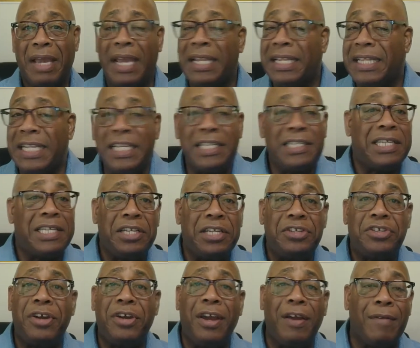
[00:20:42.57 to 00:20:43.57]
And
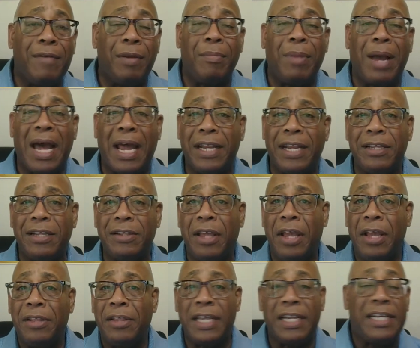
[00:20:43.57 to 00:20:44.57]
listening to everybody,
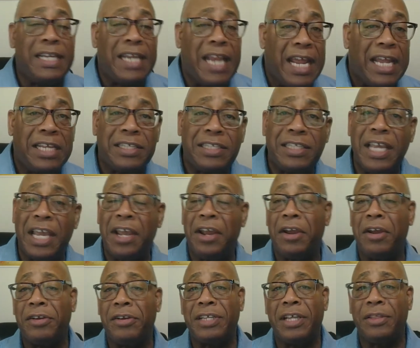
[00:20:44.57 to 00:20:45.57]
the
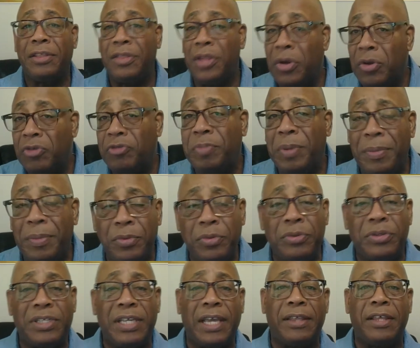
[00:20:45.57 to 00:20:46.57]
naysayers and those people
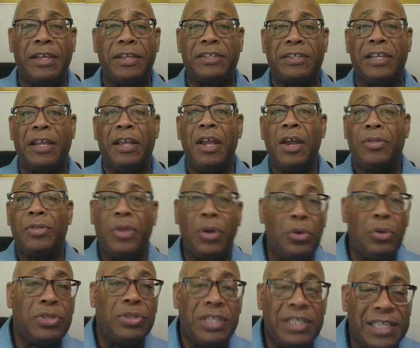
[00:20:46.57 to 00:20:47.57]
who say this, and
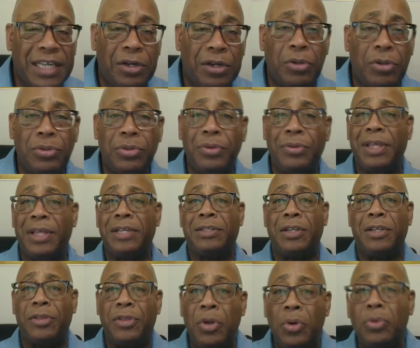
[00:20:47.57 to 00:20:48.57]
those who say don't do
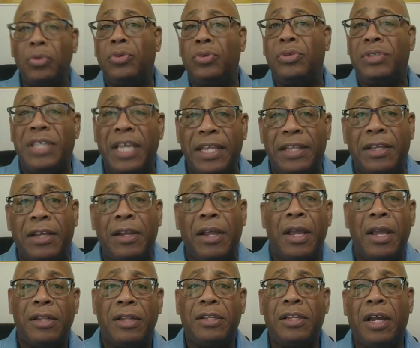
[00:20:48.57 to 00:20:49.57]
this, and those who say
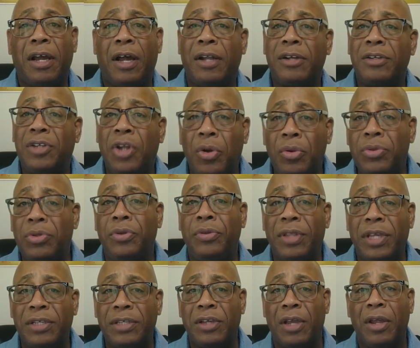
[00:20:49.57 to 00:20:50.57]
that don't do
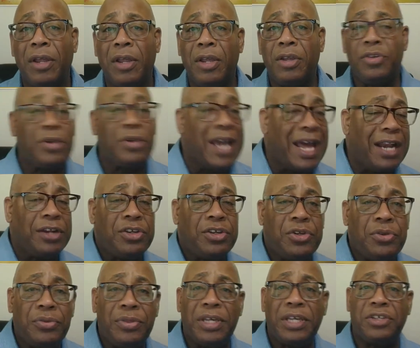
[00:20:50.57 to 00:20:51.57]
this, you got to
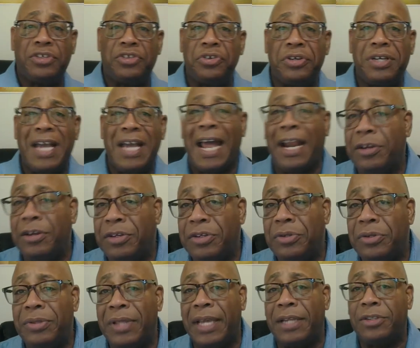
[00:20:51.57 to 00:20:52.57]
do this, you got to
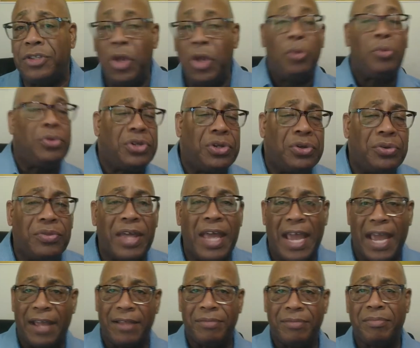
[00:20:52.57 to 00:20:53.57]
do that, don't do
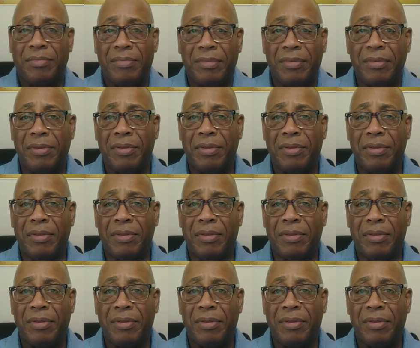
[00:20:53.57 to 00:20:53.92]
that.